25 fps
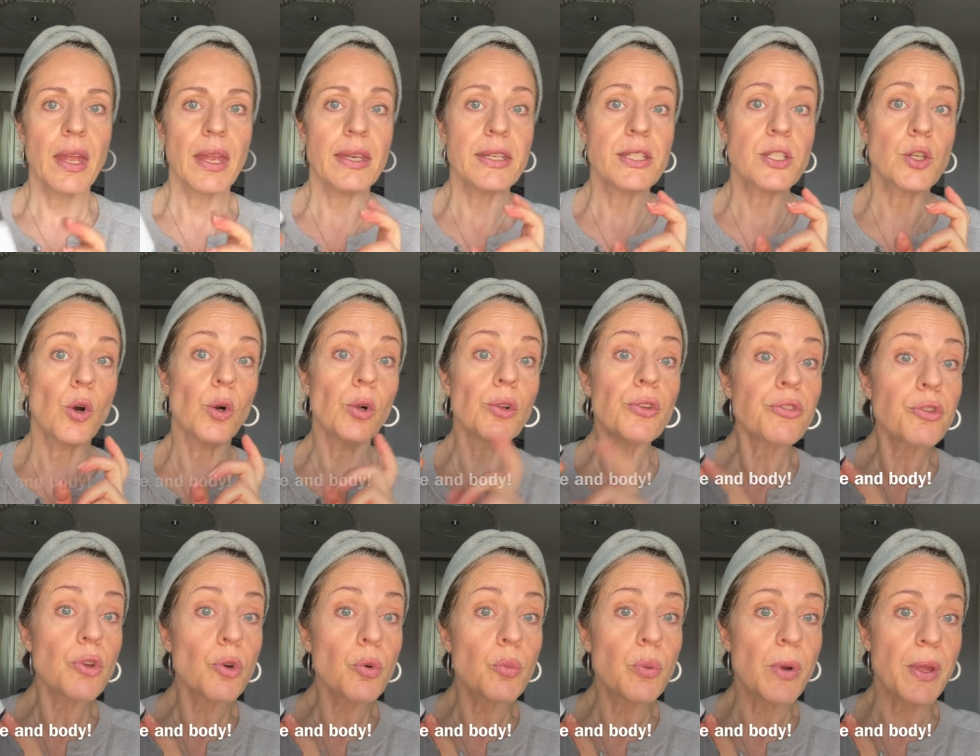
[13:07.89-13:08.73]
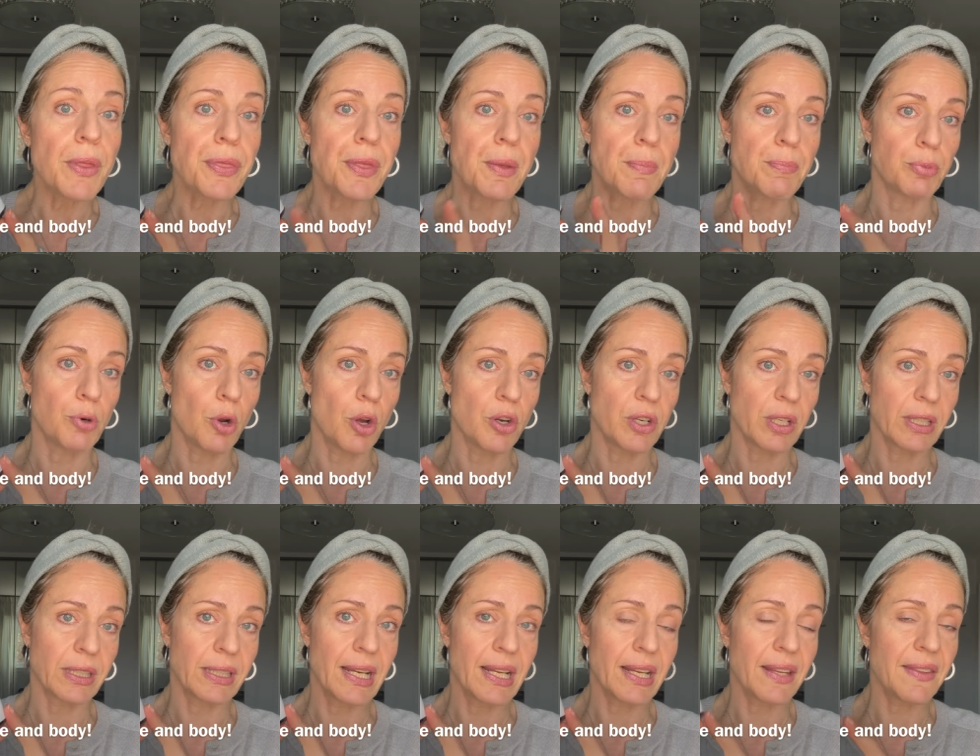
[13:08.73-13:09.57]
And also with a
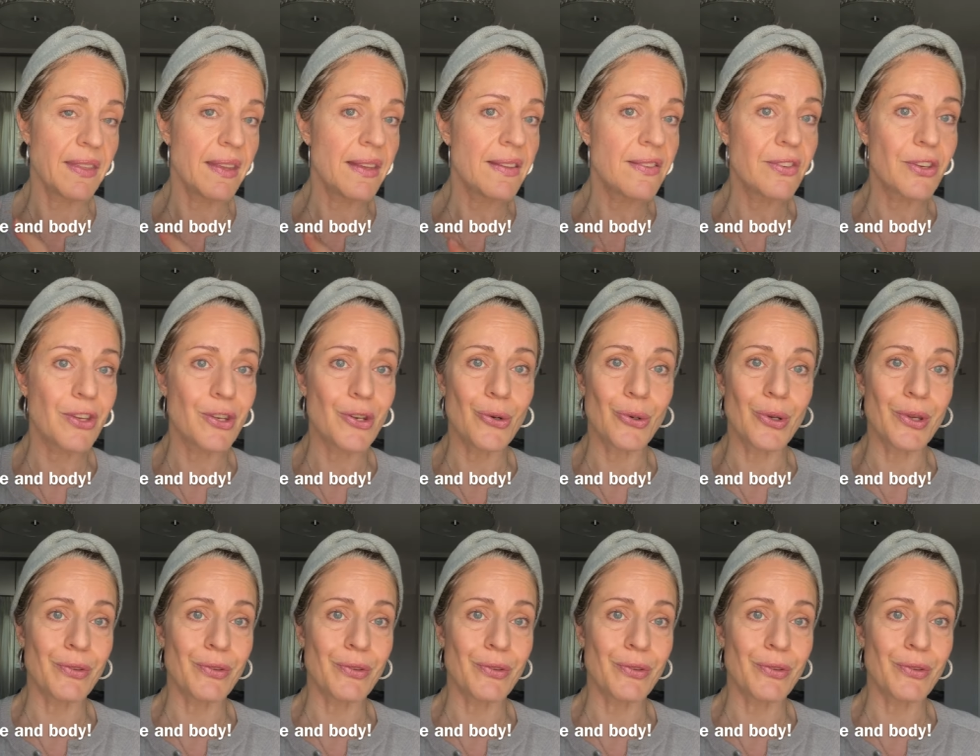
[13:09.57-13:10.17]
product like this, you know,